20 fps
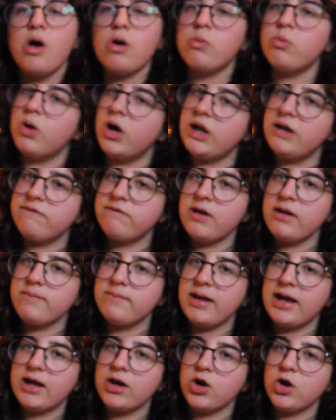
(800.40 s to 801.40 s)
what if I
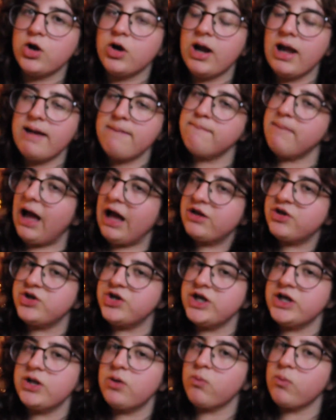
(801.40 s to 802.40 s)
made her a
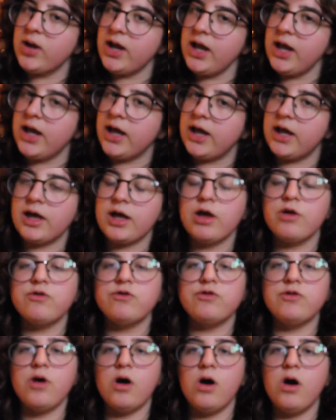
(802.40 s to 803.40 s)
matching ring?
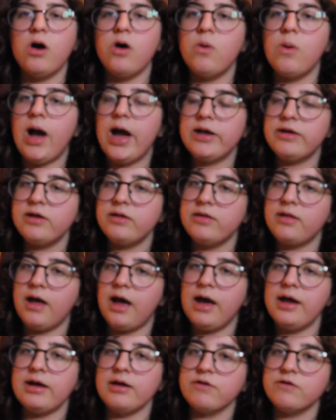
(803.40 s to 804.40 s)
So I did
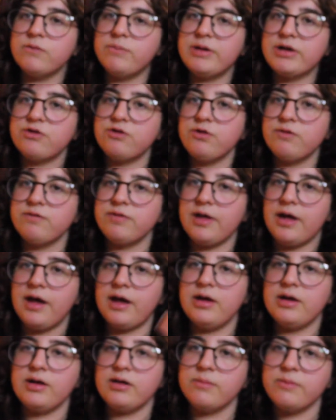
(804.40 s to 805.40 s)
that. Here's a picture of
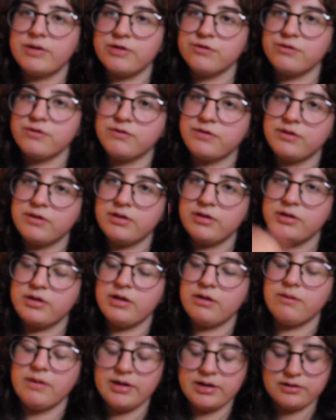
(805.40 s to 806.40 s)
that and a picture of the
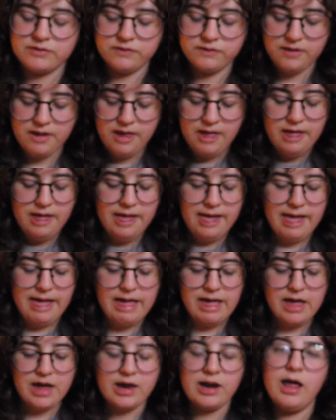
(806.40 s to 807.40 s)
earrings.
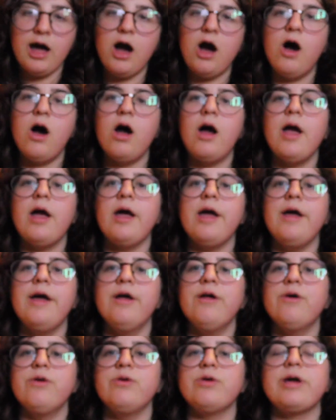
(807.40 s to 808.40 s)
And
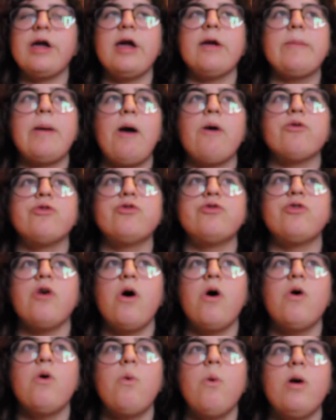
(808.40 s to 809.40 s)
it came out
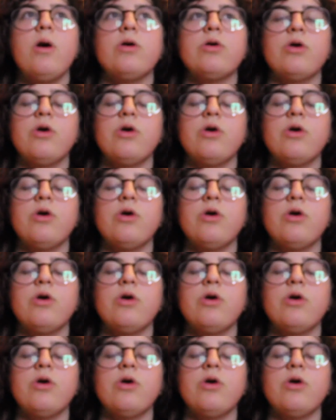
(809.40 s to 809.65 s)
so